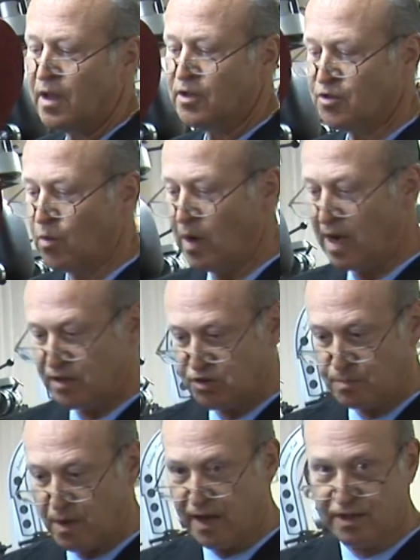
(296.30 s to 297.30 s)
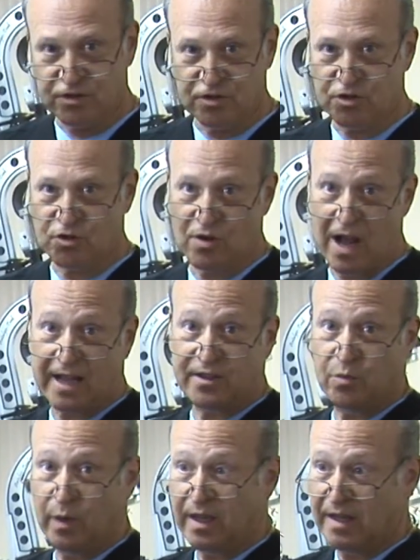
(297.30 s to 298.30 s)
So while the spine is
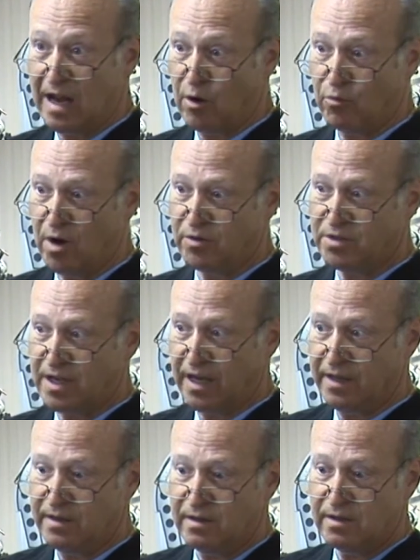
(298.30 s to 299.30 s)
distracted, we can now rotate